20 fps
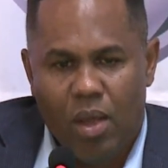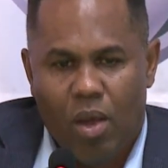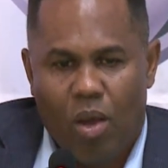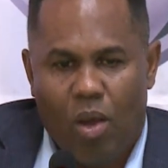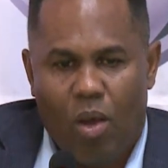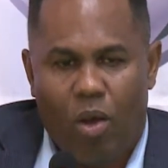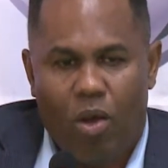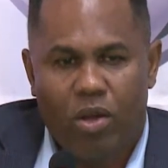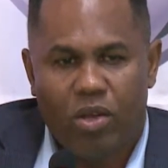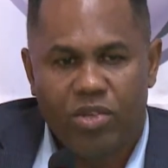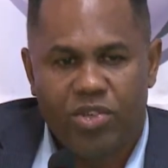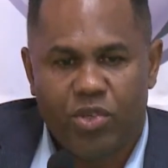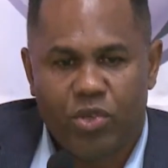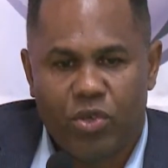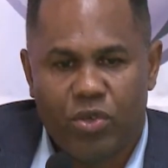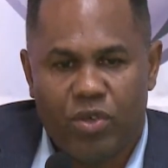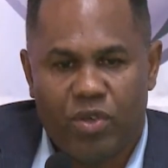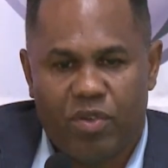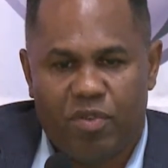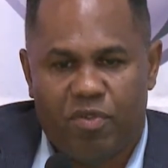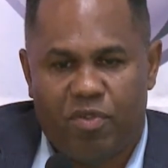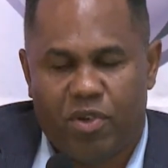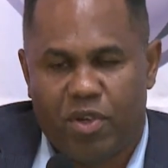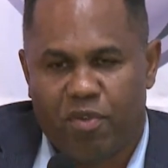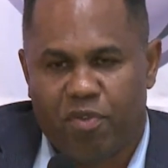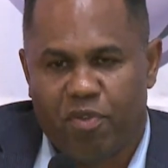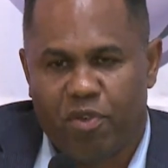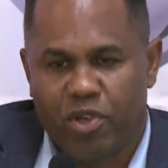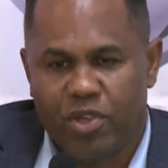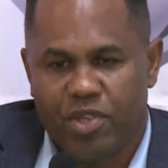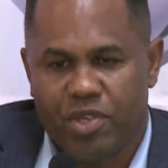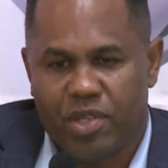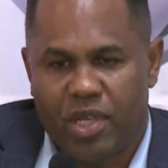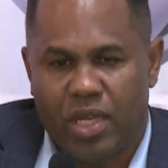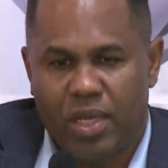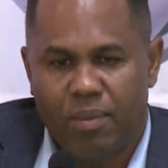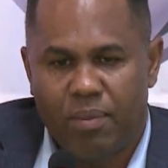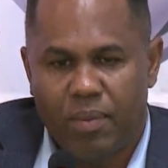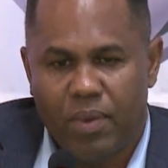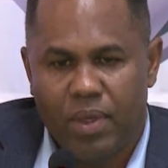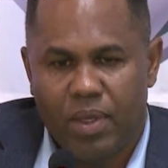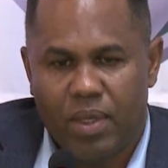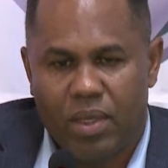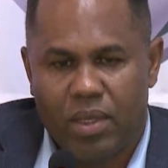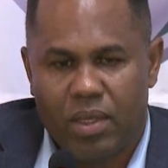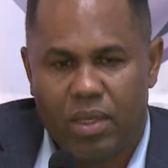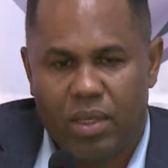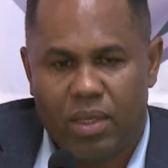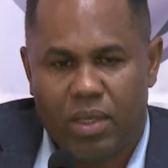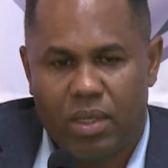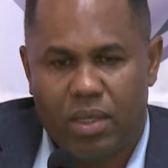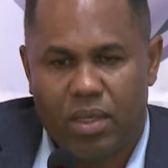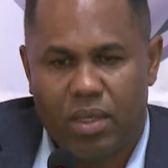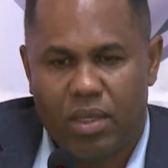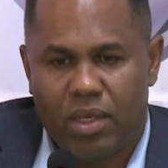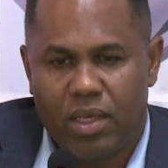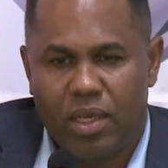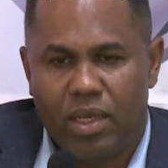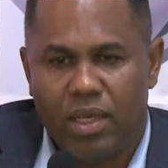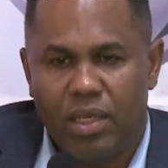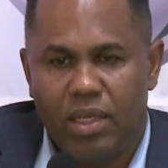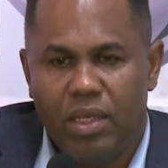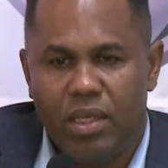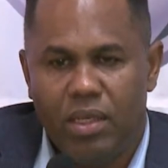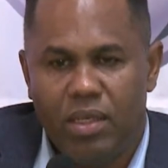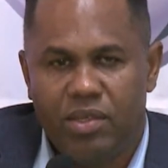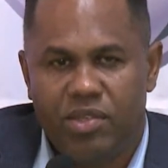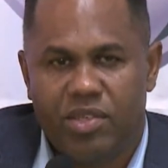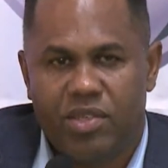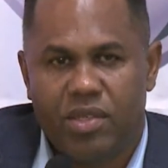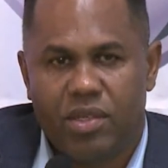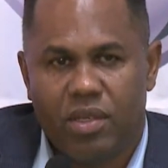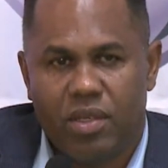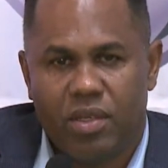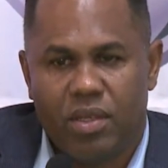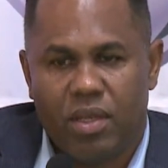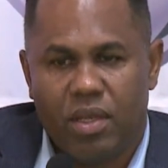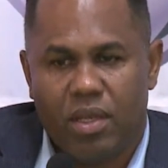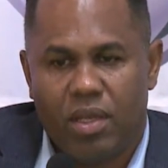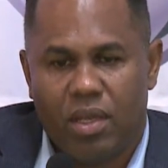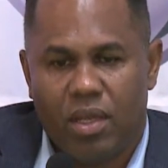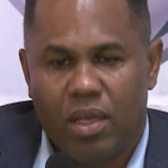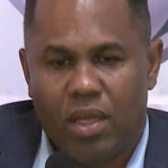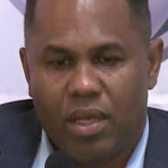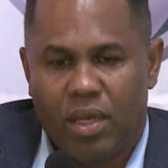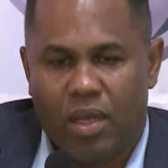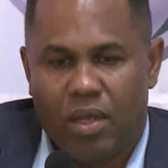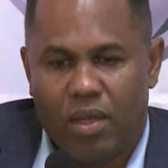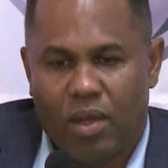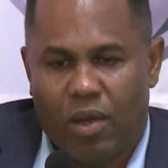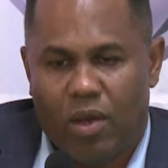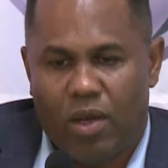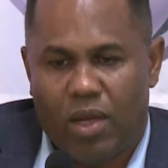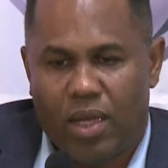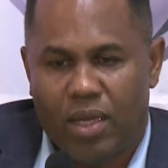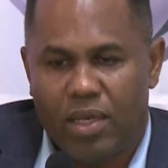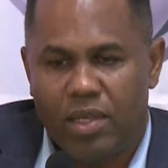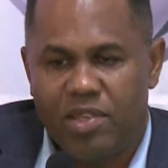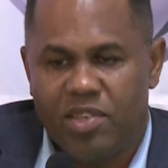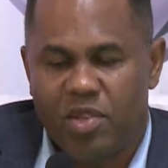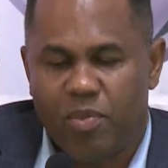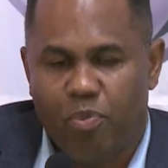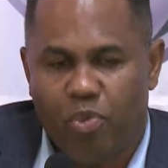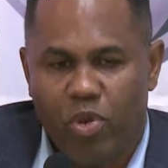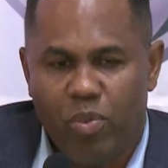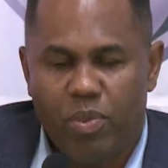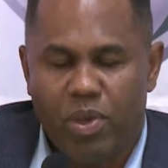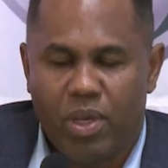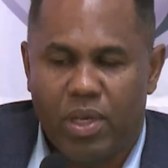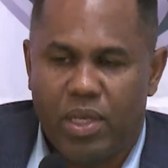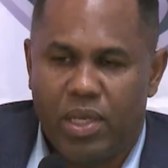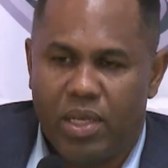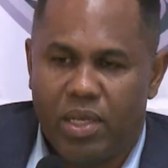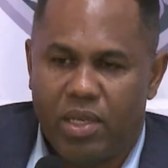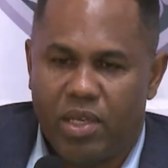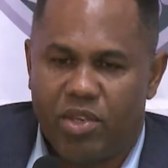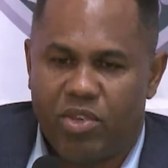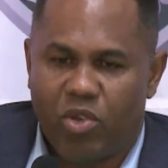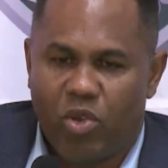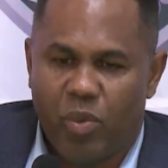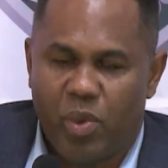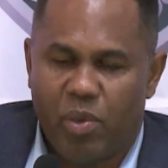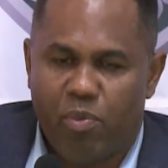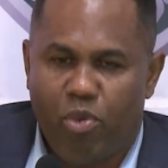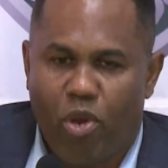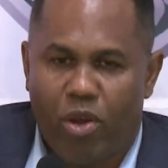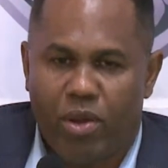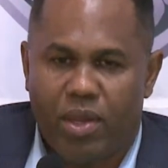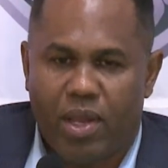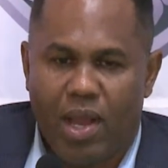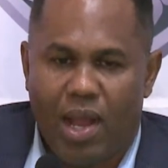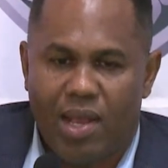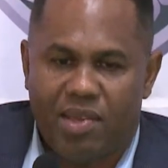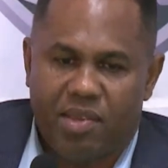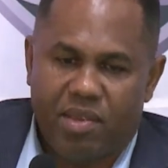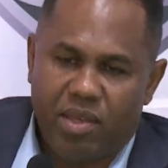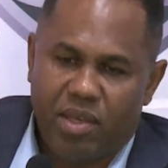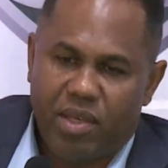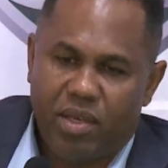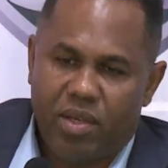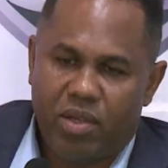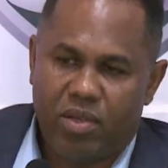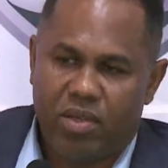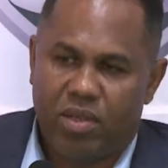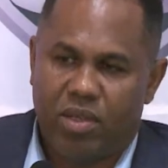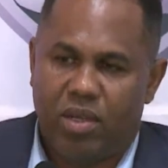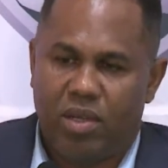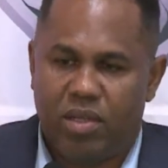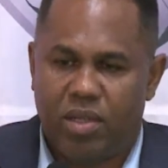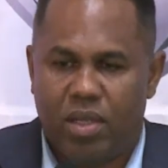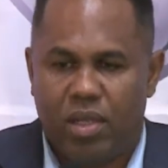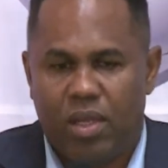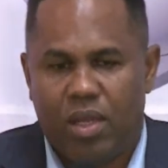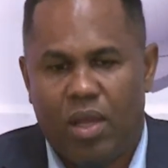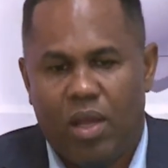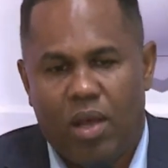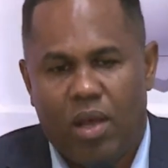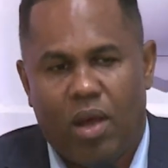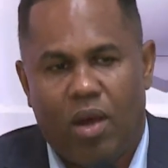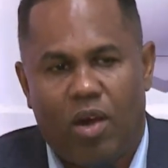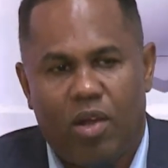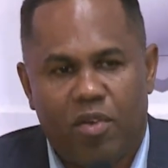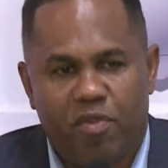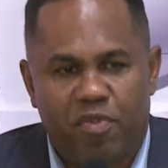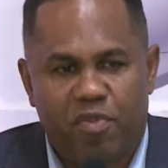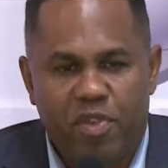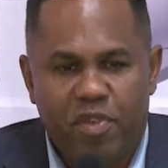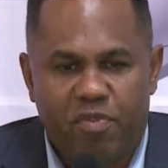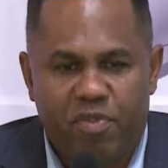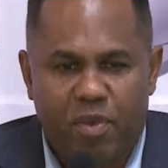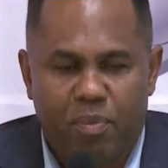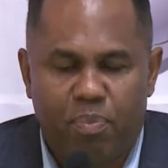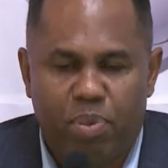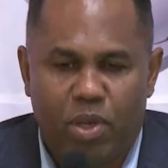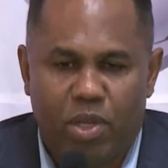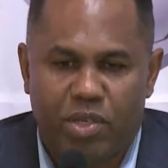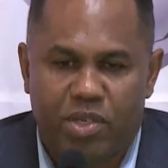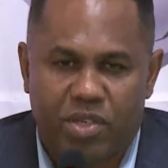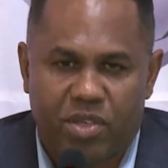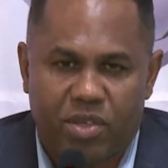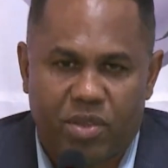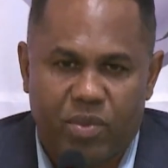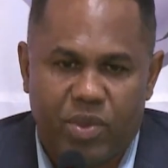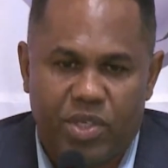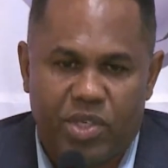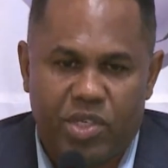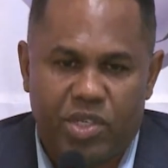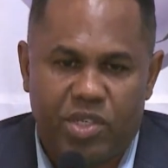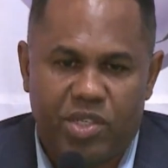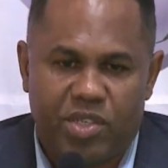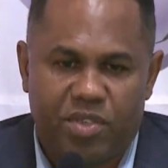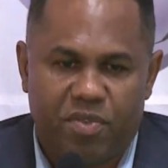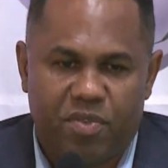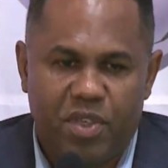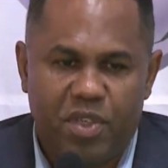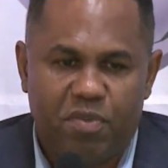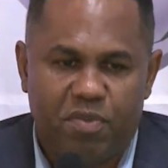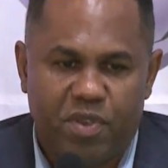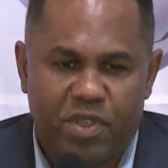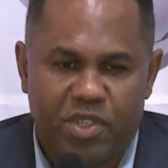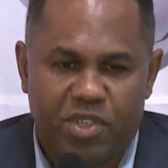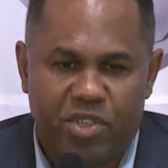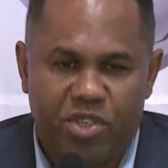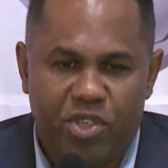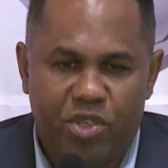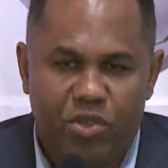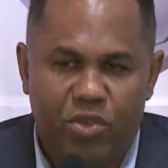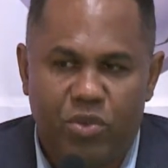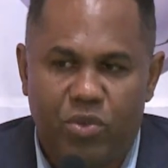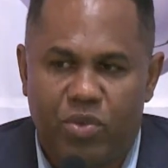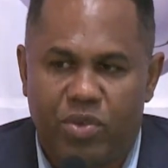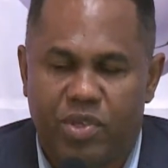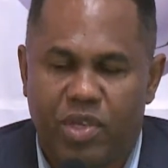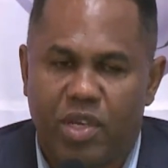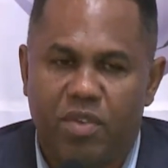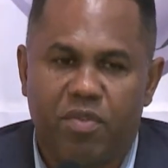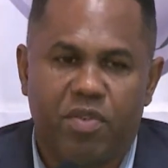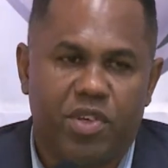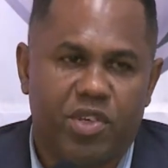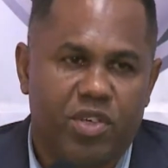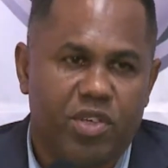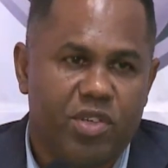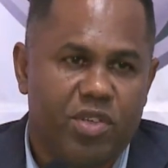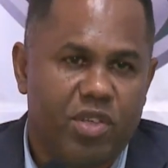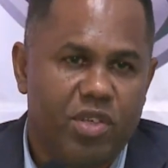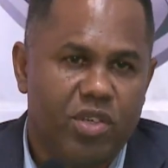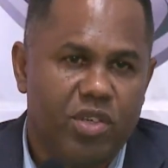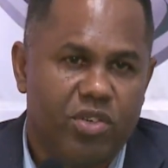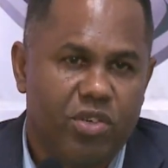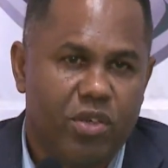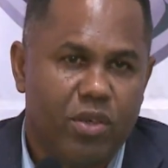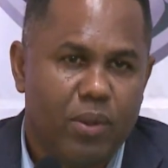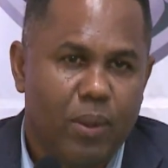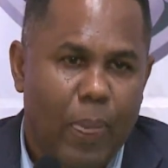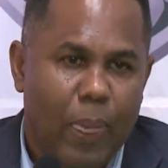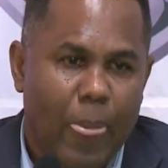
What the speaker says: Also, for the first time, the leagues, or at least the Premier League, is going to be broadcasted on FIFA Plus, which is FIFA's new television station.